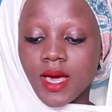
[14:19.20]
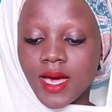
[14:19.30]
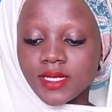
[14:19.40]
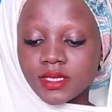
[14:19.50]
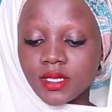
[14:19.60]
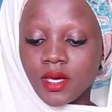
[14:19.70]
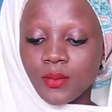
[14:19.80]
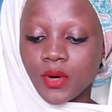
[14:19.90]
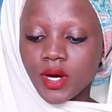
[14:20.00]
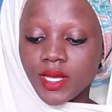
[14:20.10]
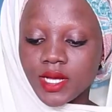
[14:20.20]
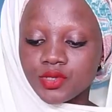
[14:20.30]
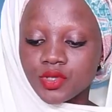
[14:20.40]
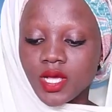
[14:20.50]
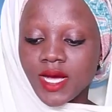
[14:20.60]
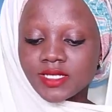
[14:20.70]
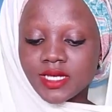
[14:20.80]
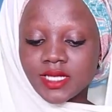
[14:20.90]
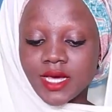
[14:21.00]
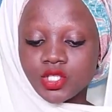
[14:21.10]
as a border drill
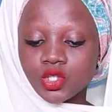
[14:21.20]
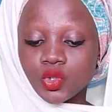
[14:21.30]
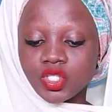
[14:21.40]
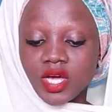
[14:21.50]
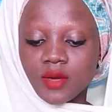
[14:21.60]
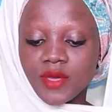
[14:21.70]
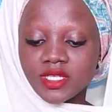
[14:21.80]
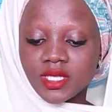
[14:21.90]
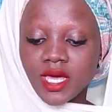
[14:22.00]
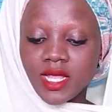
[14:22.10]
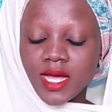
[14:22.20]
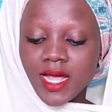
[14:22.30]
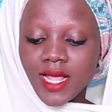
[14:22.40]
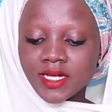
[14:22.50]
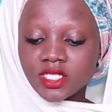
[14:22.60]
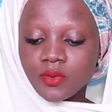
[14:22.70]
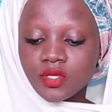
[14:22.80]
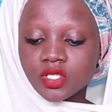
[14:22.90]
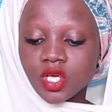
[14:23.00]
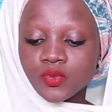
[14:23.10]
exercise to checkmate the illegal
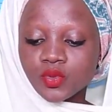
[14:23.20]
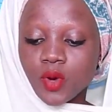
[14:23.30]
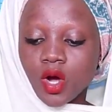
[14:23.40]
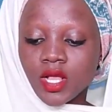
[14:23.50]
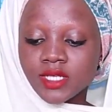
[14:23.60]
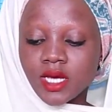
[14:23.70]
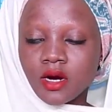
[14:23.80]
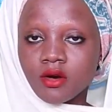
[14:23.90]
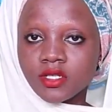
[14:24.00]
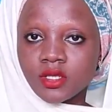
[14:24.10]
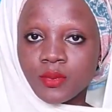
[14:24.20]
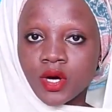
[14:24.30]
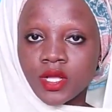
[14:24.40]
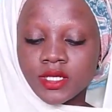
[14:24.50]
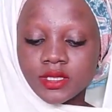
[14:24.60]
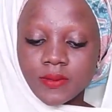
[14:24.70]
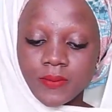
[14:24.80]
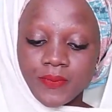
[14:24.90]
activities of smugglers across the borders.